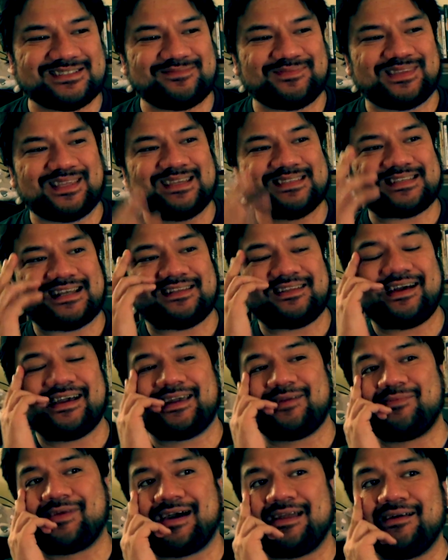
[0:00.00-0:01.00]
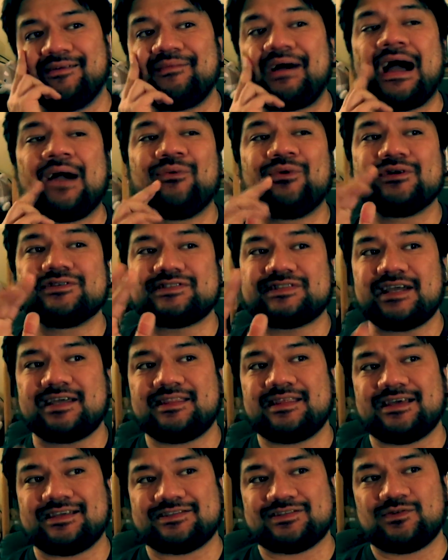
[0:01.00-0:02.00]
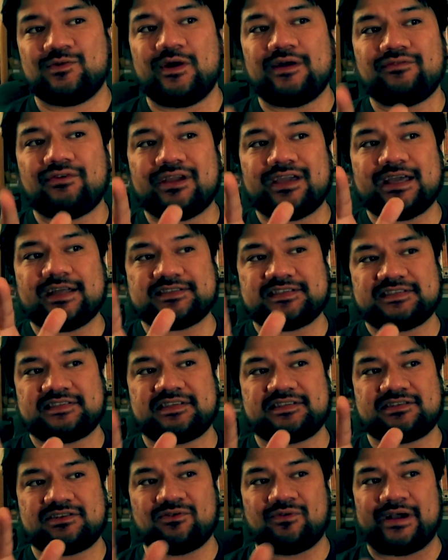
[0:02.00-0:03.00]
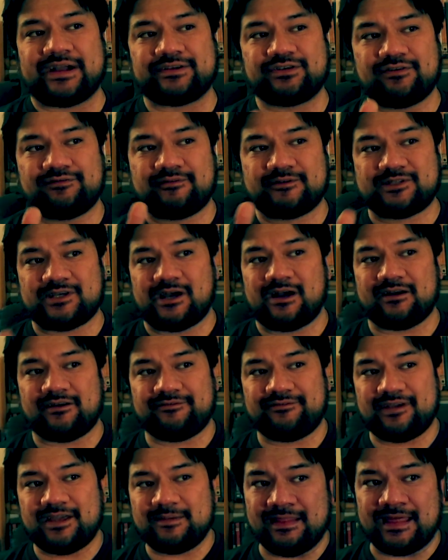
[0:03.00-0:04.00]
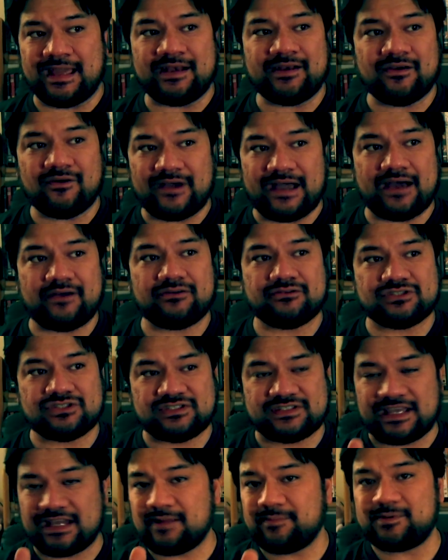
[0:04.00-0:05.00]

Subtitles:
some things I like about it. I will say this, whoever he gets as his director of photography, they know how to set